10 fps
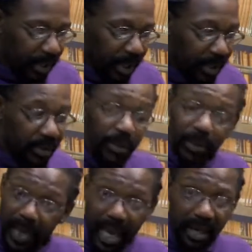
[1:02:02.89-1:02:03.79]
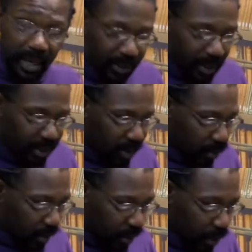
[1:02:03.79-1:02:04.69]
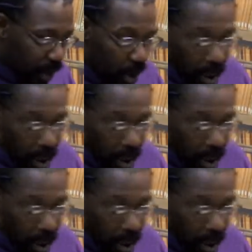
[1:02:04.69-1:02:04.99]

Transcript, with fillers: but it's new dad and exhausted wizard.